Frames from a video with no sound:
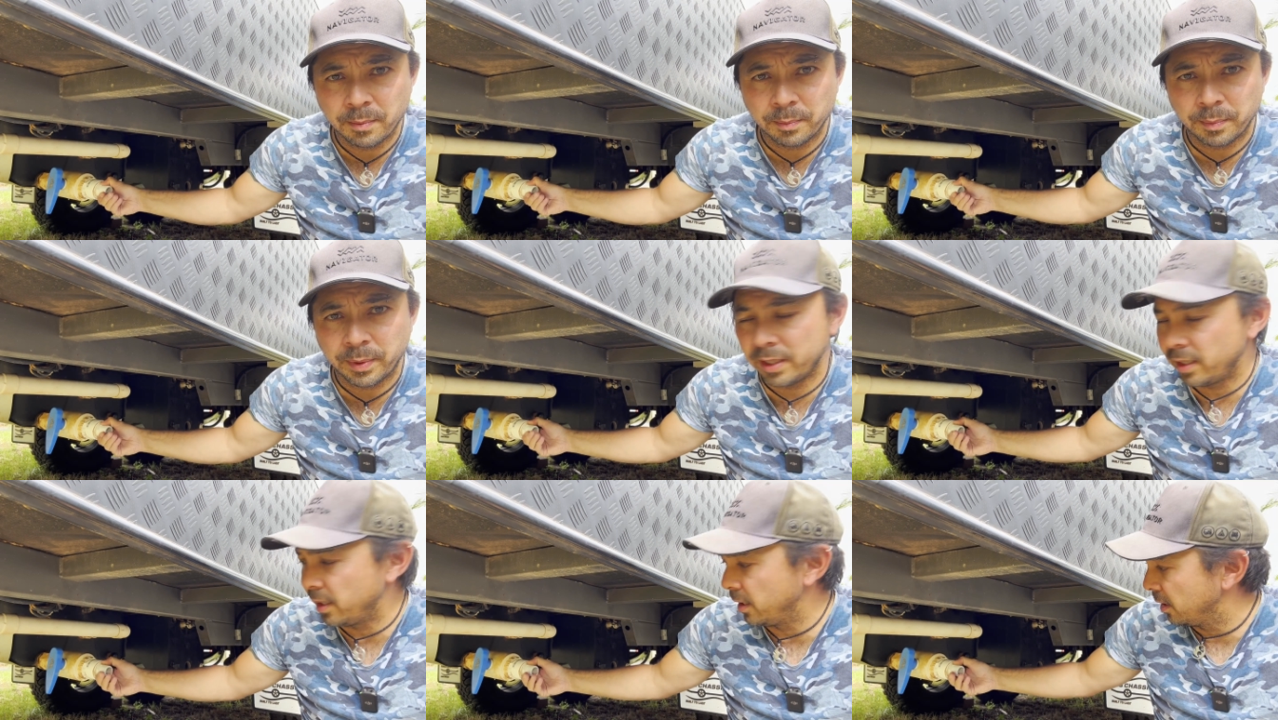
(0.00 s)

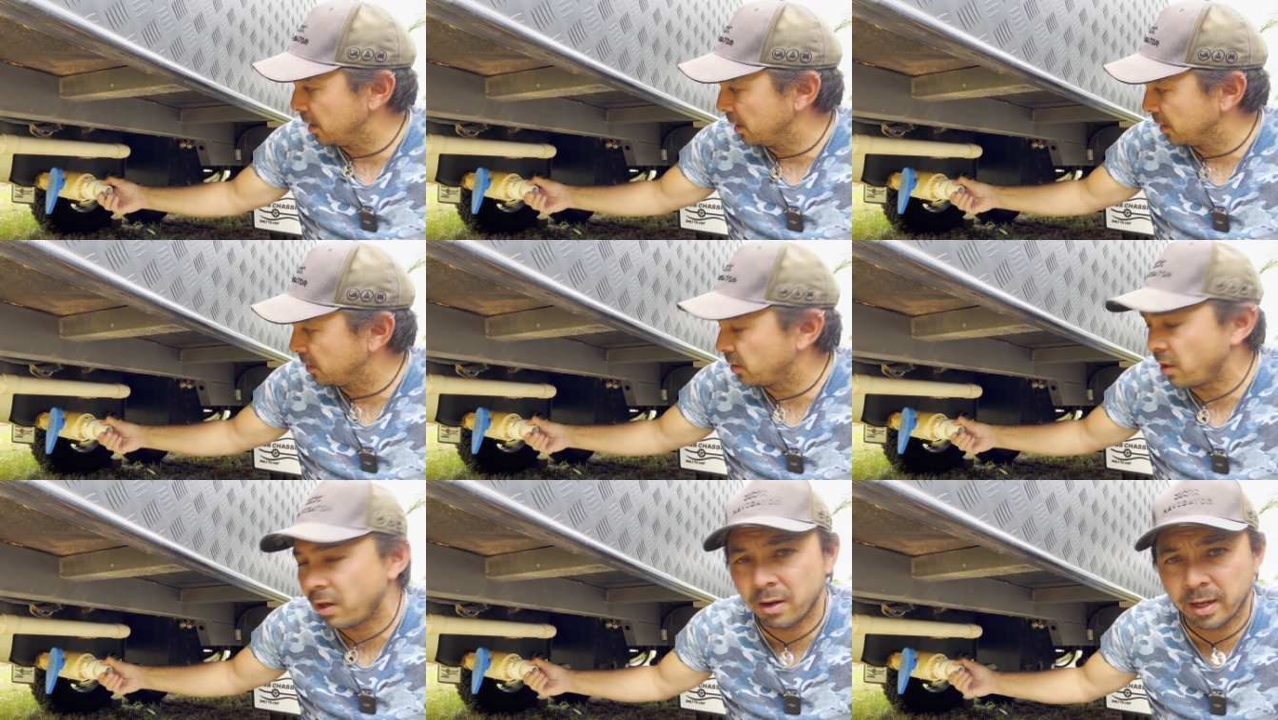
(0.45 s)
been
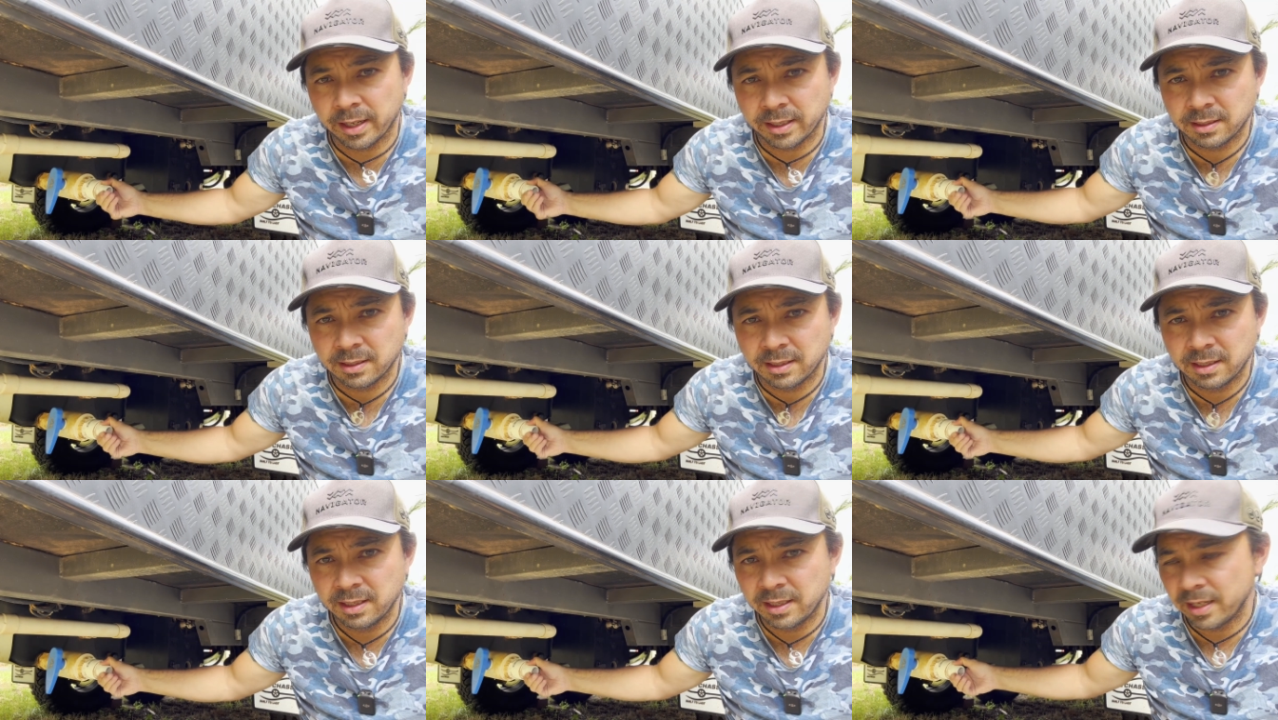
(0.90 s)

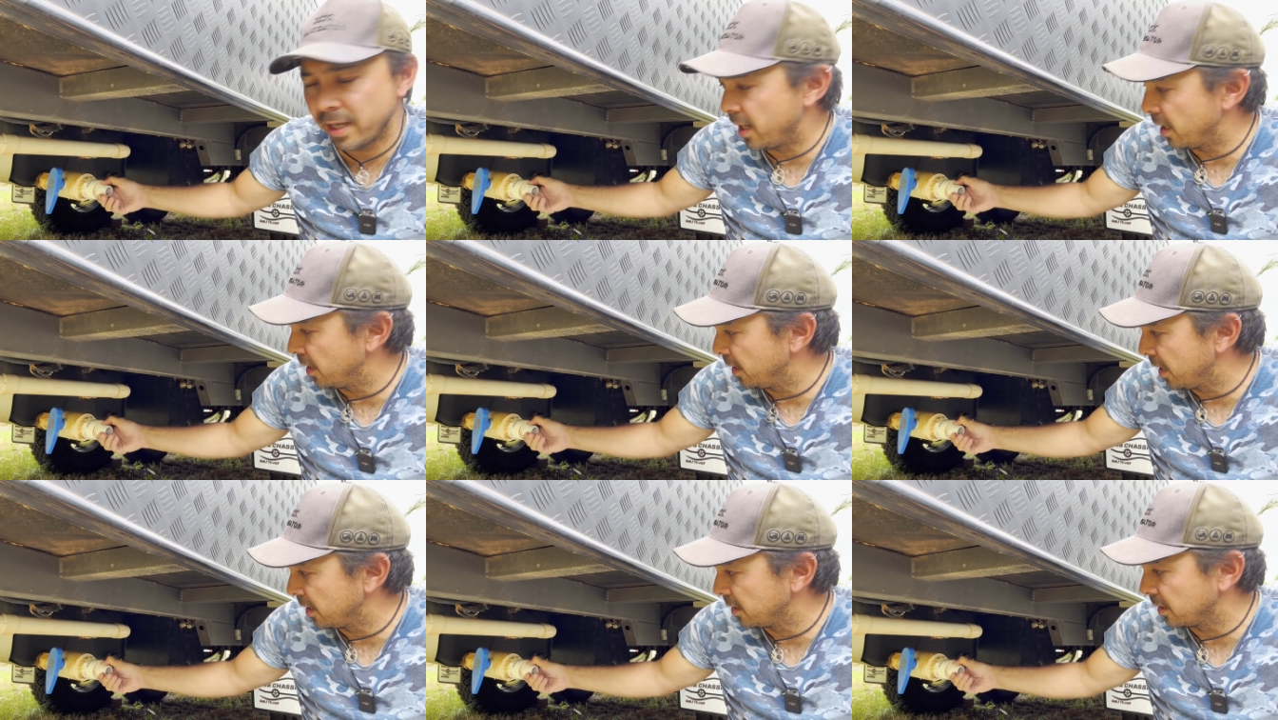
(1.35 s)
tight
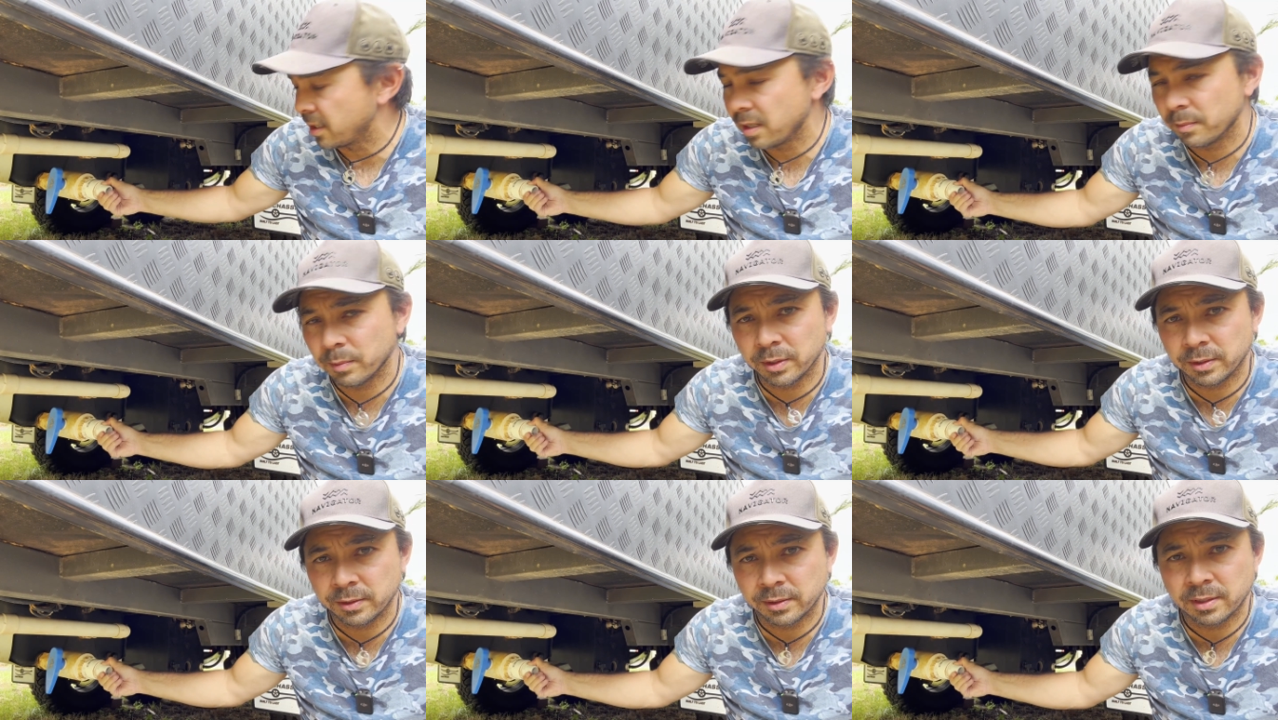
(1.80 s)
and hasn't
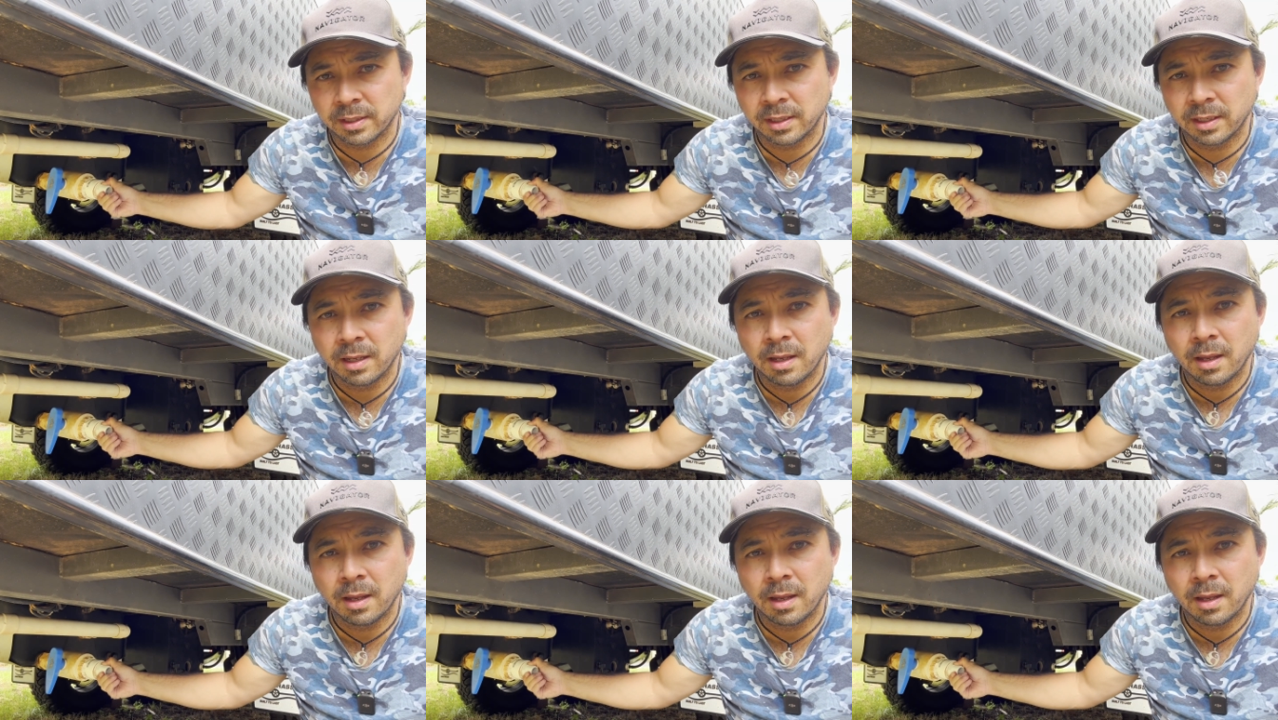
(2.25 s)
come loose.